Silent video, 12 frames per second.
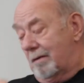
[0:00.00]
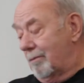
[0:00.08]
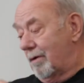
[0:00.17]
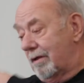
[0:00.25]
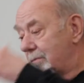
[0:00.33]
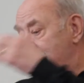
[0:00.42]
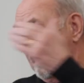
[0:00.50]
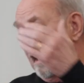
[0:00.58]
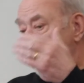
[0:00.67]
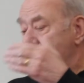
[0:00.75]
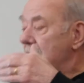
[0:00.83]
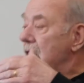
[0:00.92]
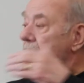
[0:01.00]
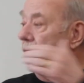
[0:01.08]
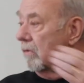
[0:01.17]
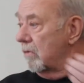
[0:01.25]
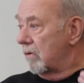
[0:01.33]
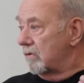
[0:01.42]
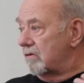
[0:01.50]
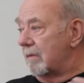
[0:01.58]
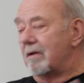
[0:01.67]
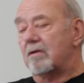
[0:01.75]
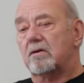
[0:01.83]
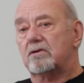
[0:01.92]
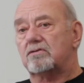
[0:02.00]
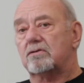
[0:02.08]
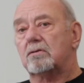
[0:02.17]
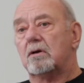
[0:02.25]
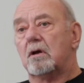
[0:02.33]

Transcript: whether it be gambling or some other issue,